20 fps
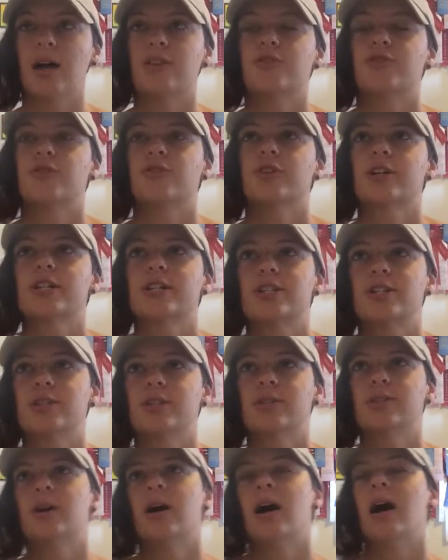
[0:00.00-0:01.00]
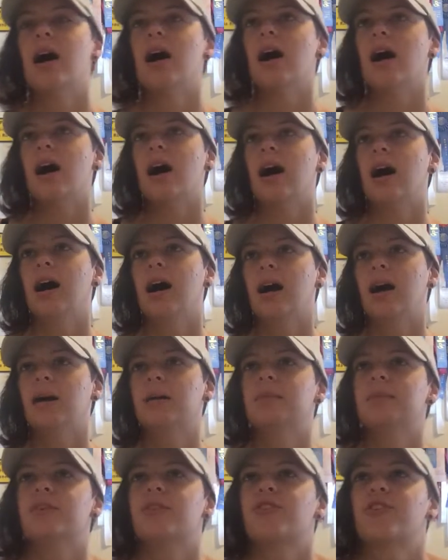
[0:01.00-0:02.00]
Story two.
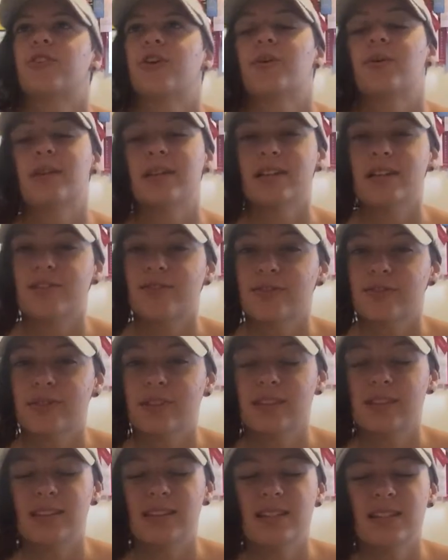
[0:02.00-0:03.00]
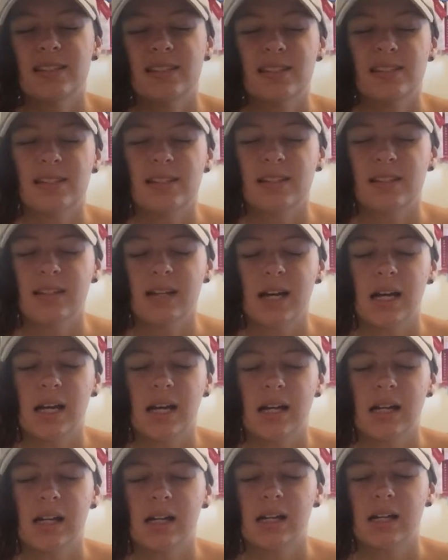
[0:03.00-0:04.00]
So it's these
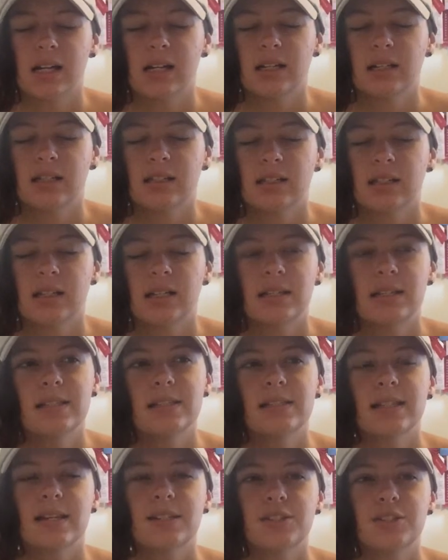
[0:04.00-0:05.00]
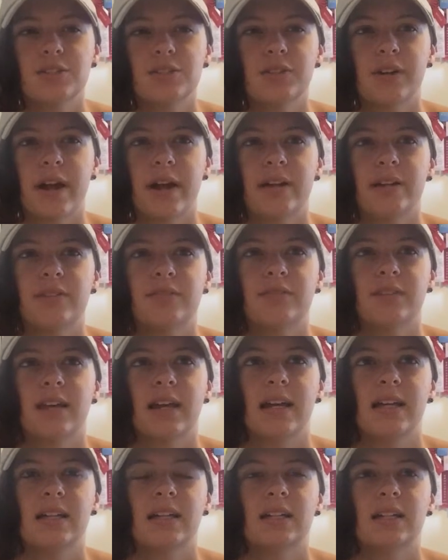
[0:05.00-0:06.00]
next two kind of
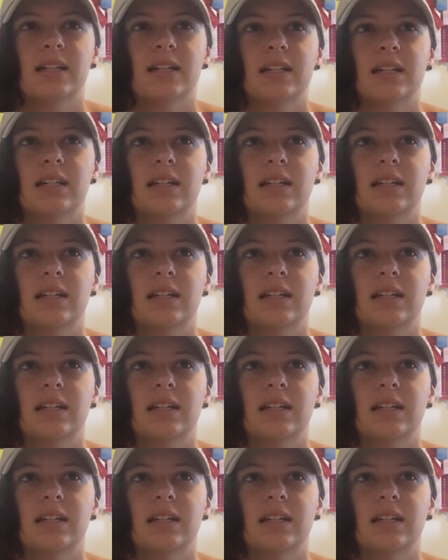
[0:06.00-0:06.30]
like